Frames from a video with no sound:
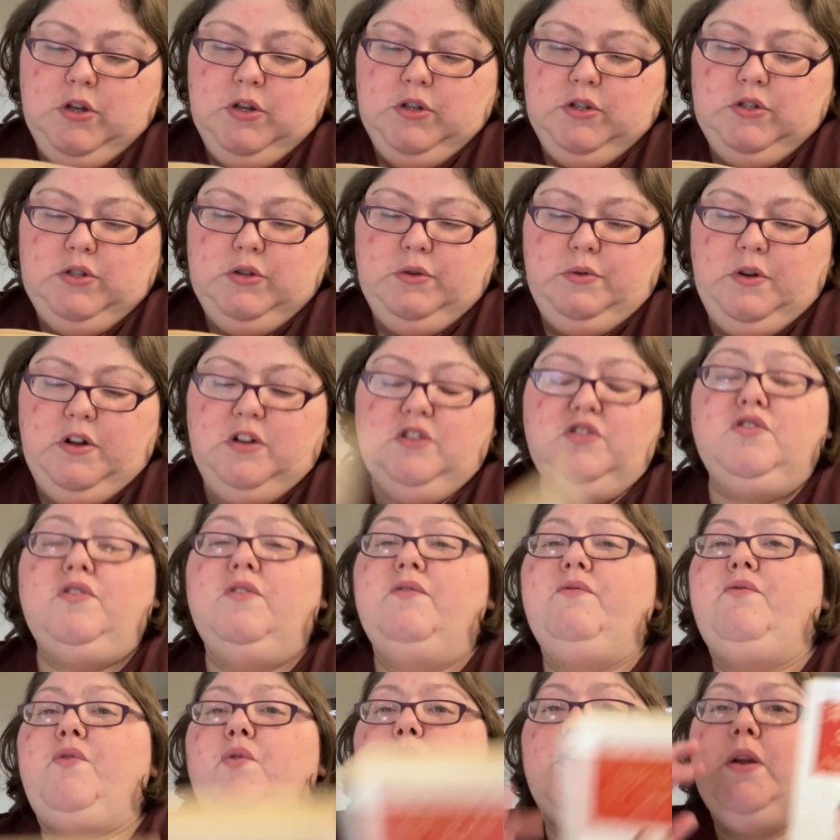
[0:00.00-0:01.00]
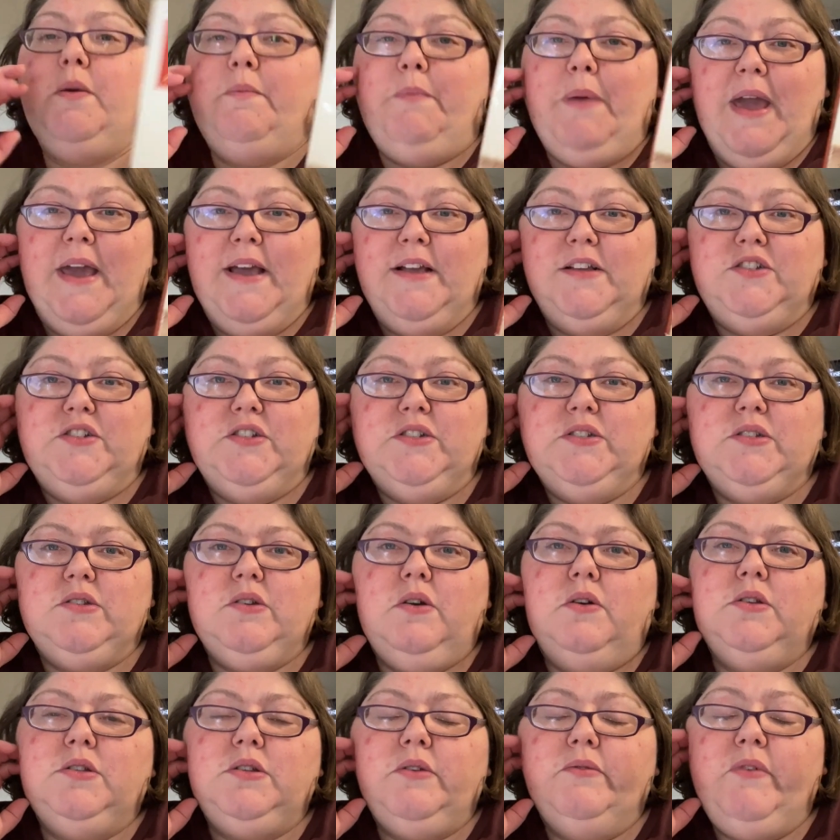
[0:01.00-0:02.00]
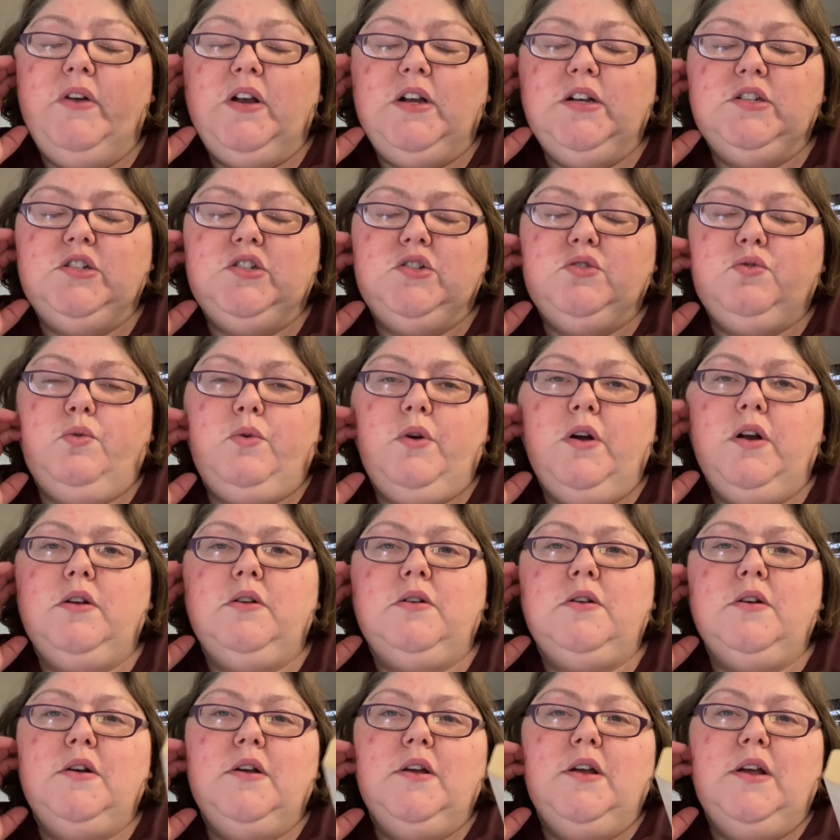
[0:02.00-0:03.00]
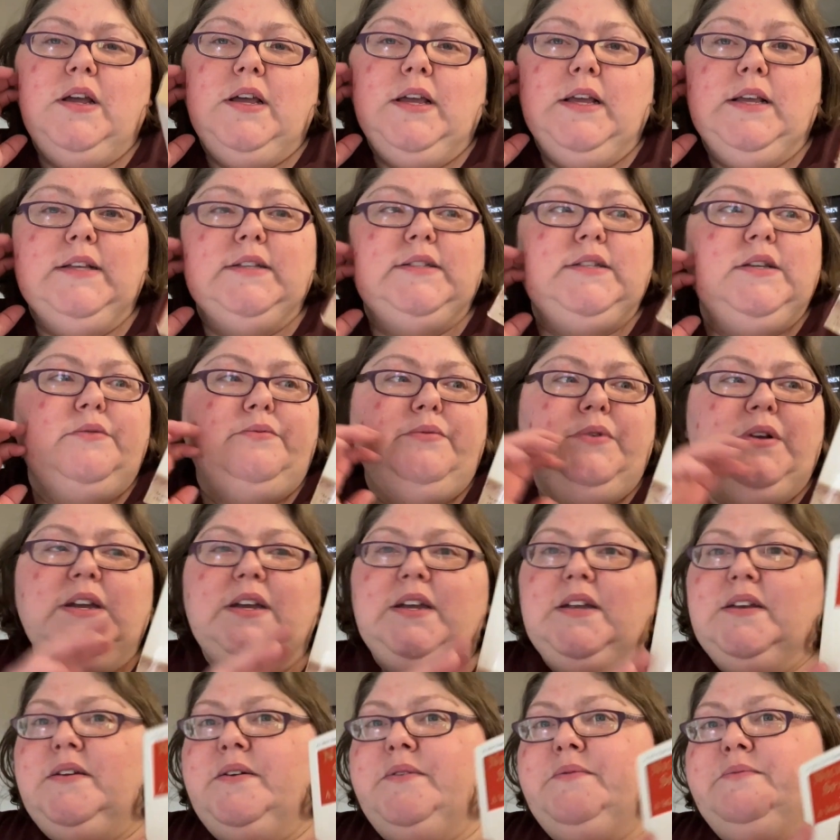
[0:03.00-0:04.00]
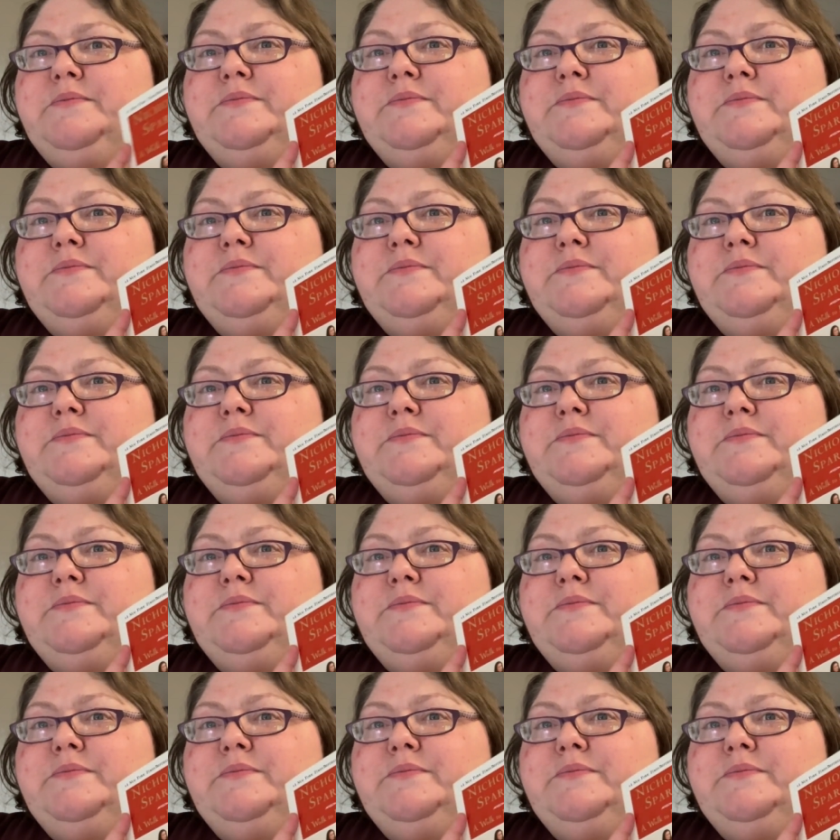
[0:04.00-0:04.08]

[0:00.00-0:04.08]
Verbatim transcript: two hundred forty pages. So it's a very short, easy read.